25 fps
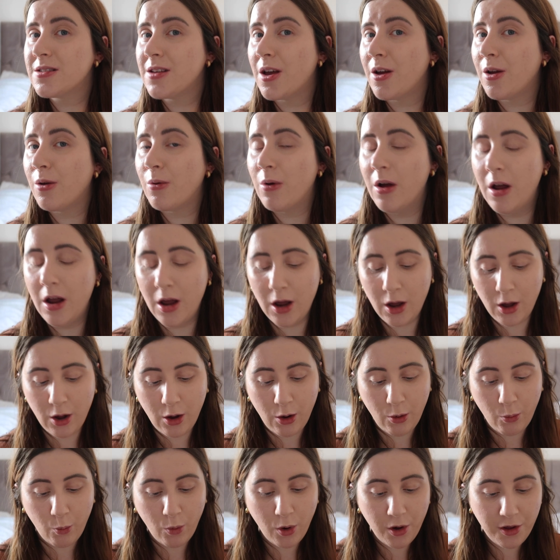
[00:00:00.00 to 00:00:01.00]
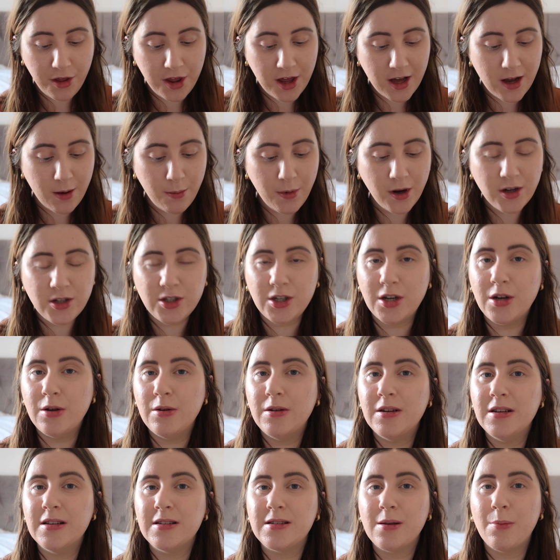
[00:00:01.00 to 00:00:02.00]
So what I think I might do
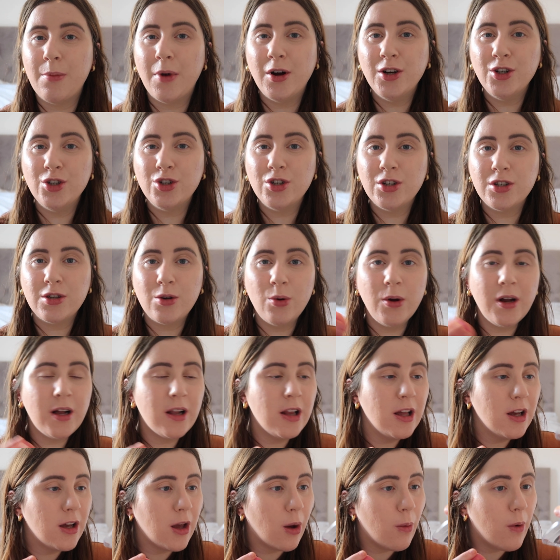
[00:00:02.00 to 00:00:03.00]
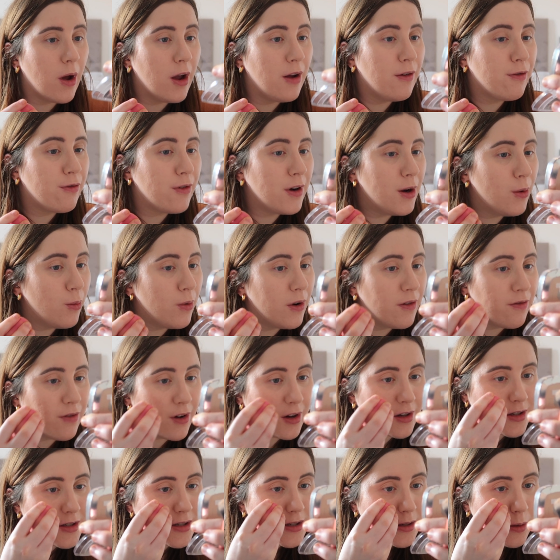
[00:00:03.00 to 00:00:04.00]
is I might just quickly go over it with
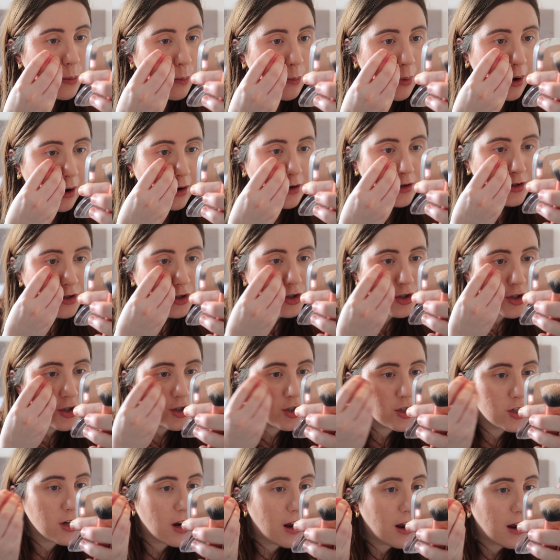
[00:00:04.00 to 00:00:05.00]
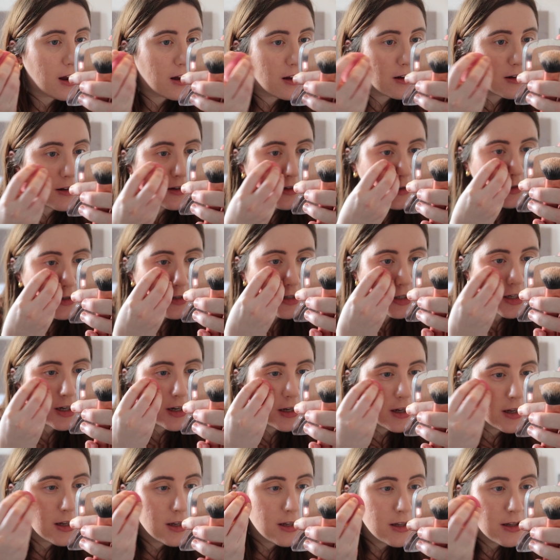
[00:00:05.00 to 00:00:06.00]
a sponge and
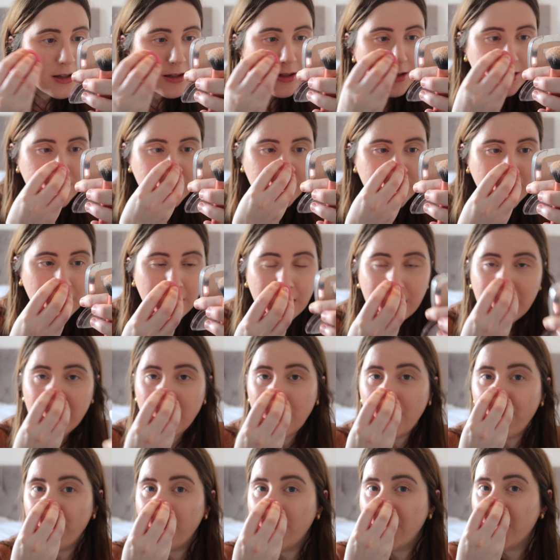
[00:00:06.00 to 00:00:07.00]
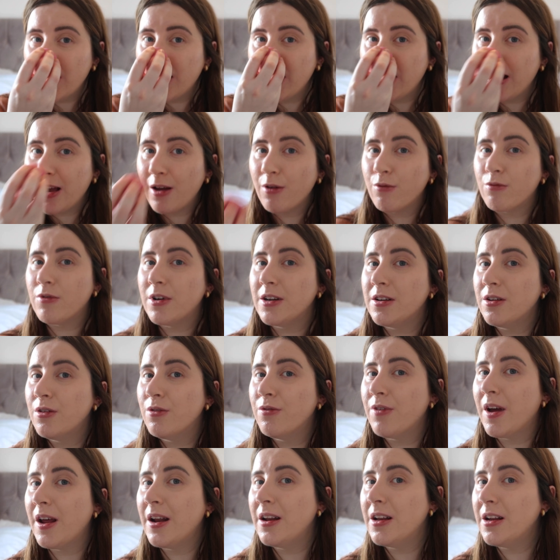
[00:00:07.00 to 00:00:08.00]
see if it can get rid
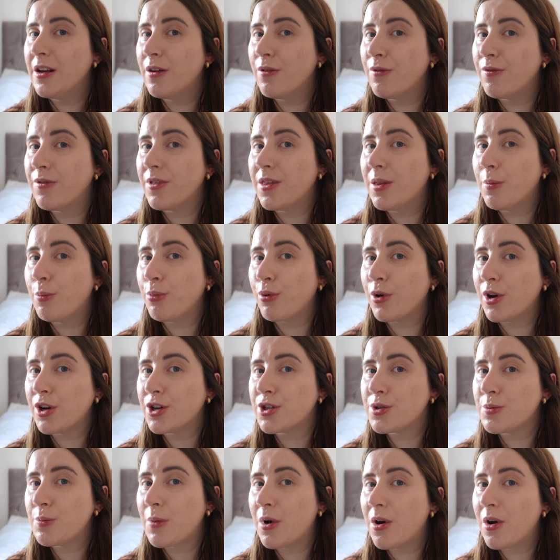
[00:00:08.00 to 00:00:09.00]
of any of the brush